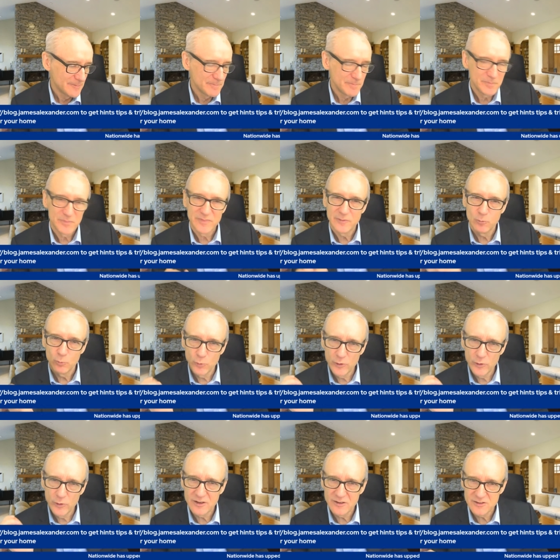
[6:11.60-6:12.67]
With regard
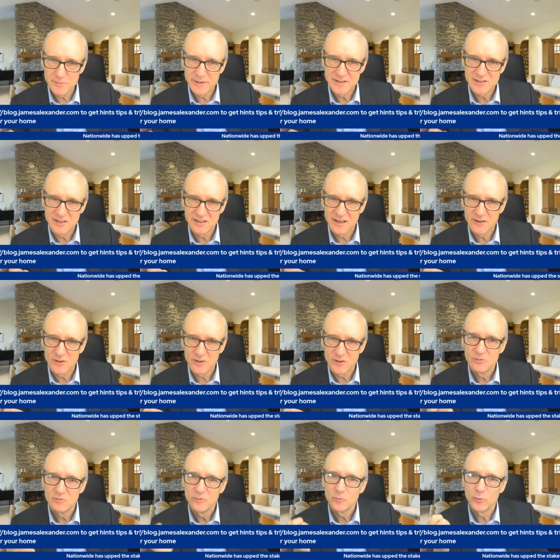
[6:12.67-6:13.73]
to basic decor,
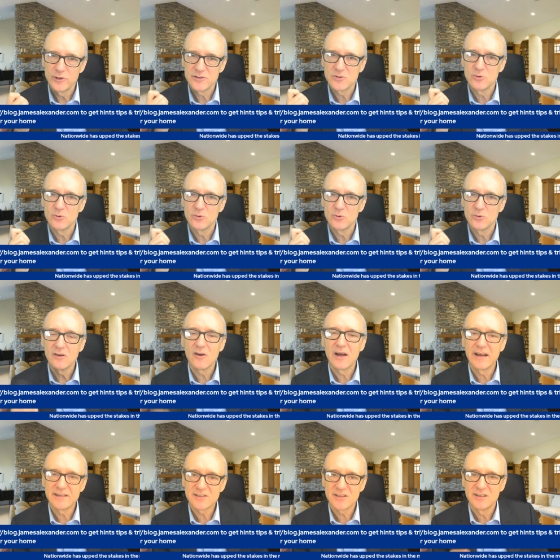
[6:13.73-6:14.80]
we're talking light
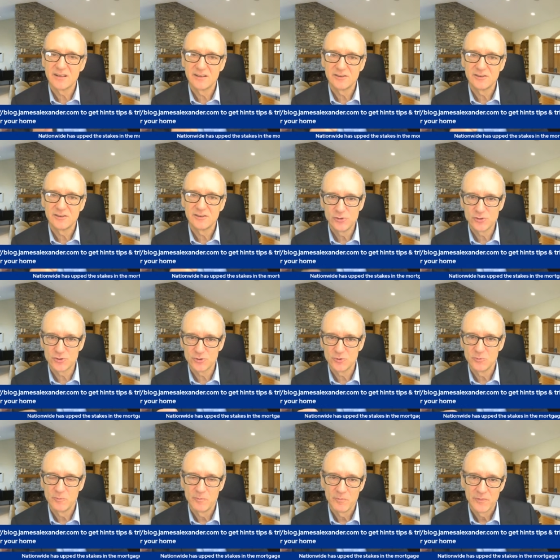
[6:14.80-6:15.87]
and neutral.
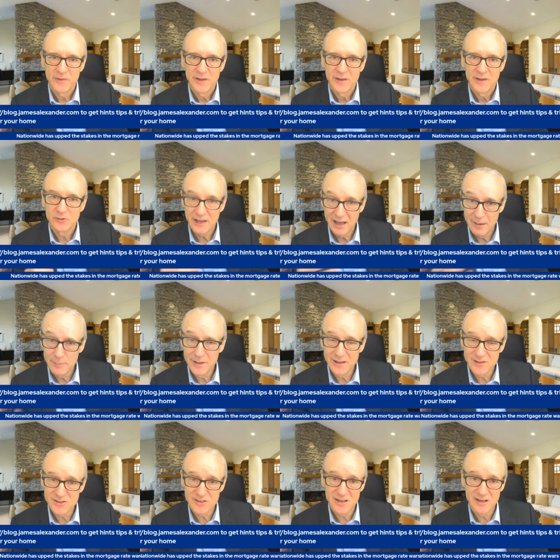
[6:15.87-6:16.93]
You can make a
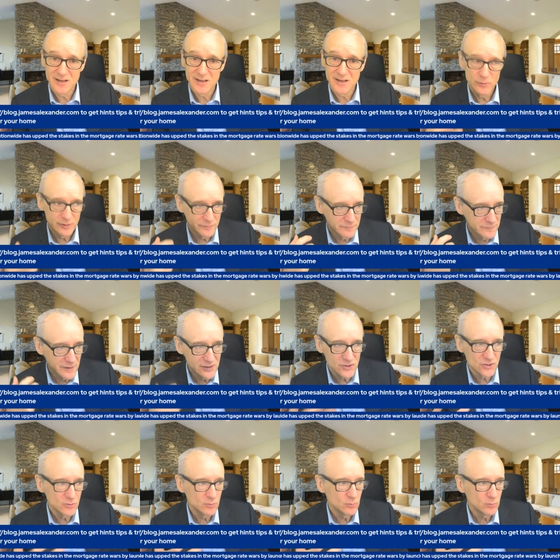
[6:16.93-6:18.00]
statement with a feature
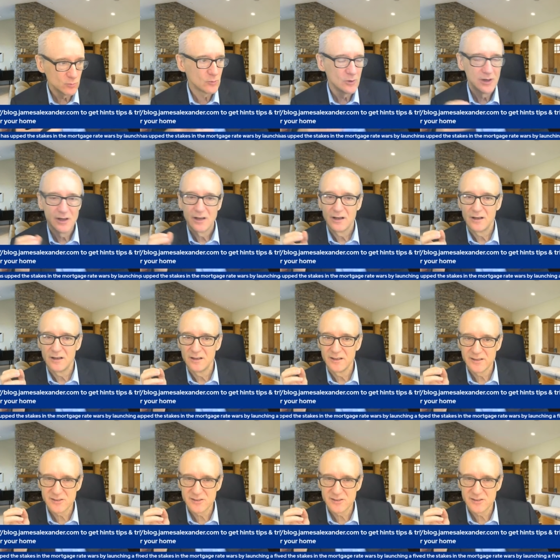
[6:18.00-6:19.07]
wall. It's
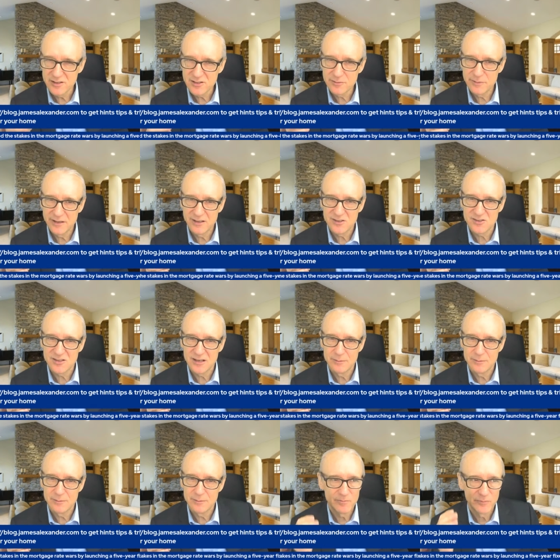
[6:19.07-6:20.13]
nice to make a statement
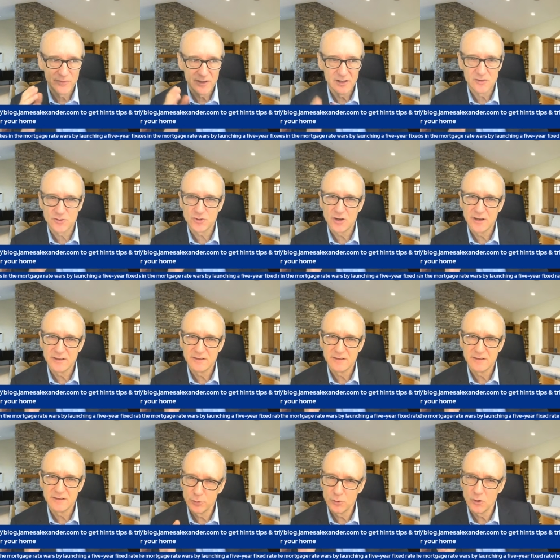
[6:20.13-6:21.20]
and try and put
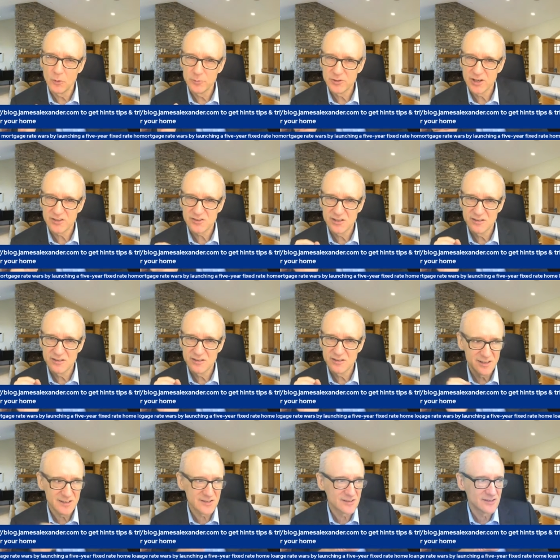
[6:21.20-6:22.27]
objects in the
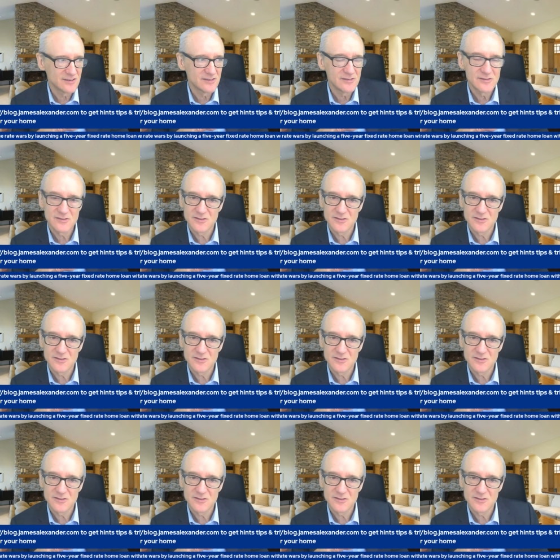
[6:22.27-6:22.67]
distance